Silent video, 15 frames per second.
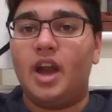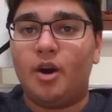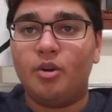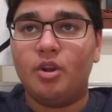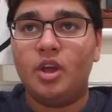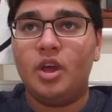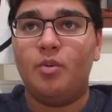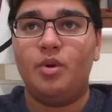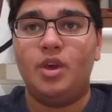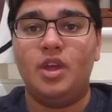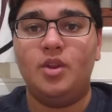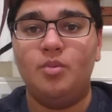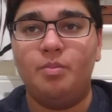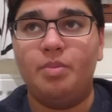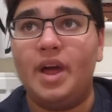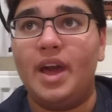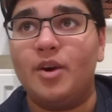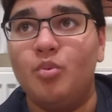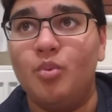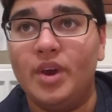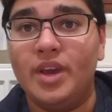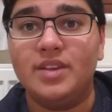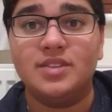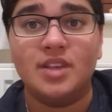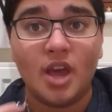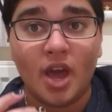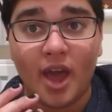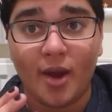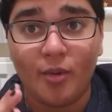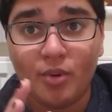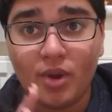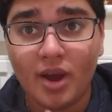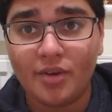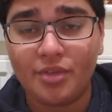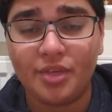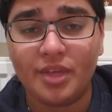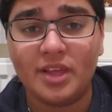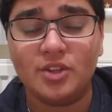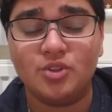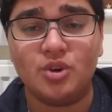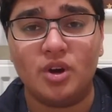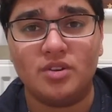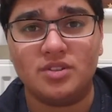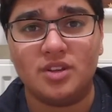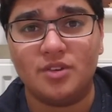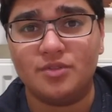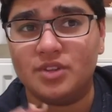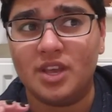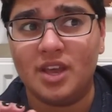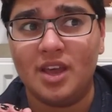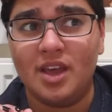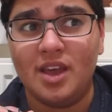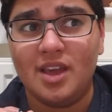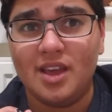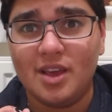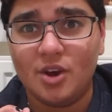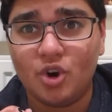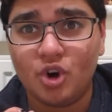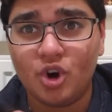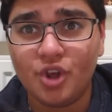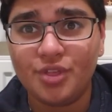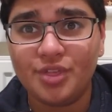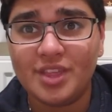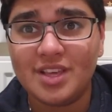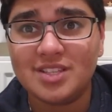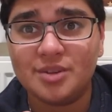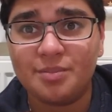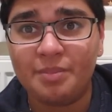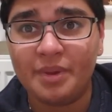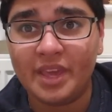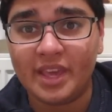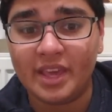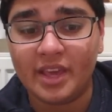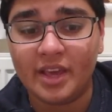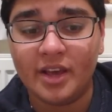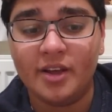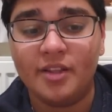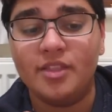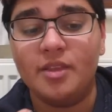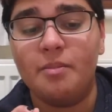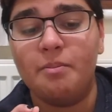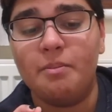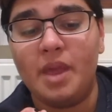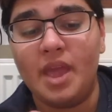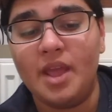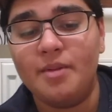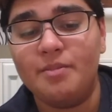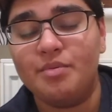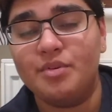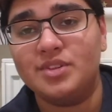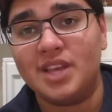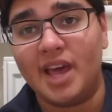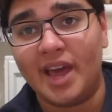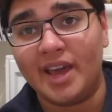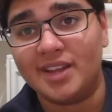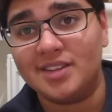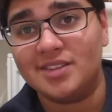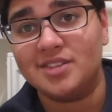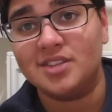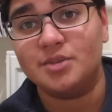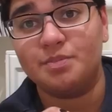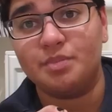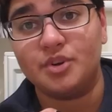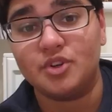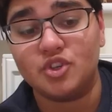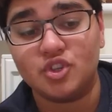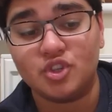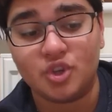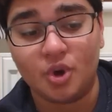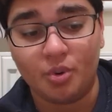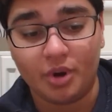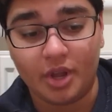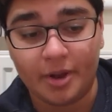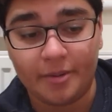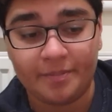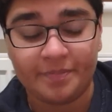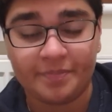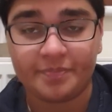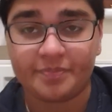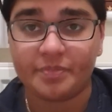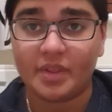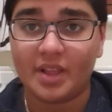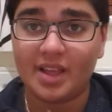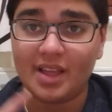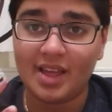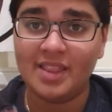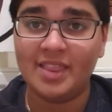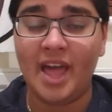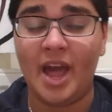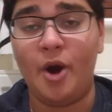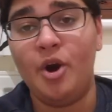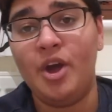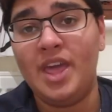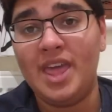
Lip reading: out in black wings, and we are thinking to ourselves, could this be the main protagonist's persona? Now,